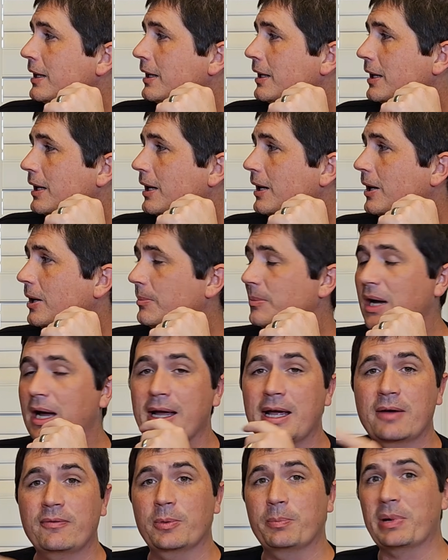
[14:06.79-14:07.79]
I
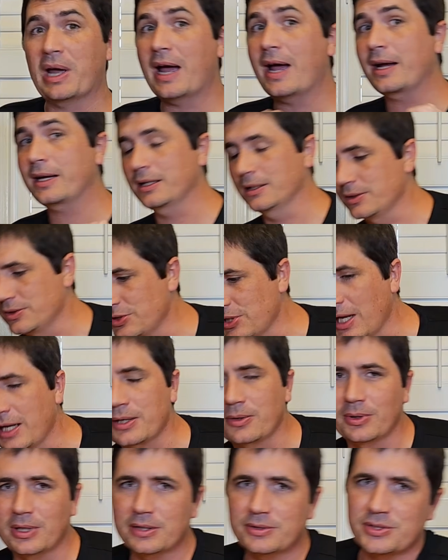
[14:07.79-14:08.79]
have a package. Hang
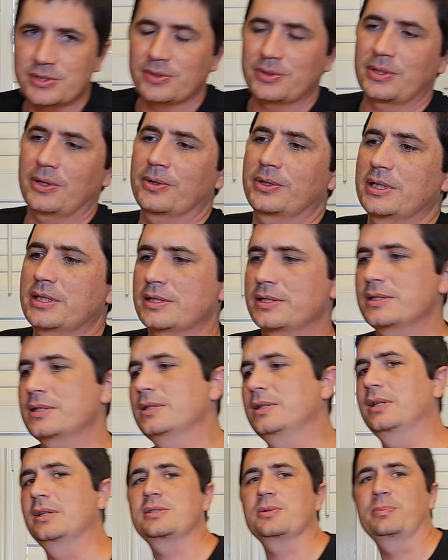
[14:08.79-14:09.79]
on, I'll show y'all this.
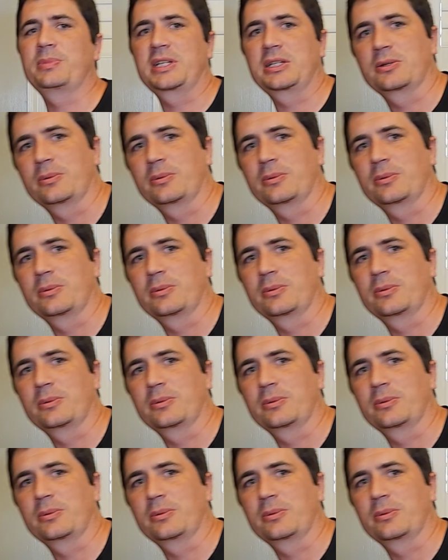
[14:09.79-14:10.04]
This will be your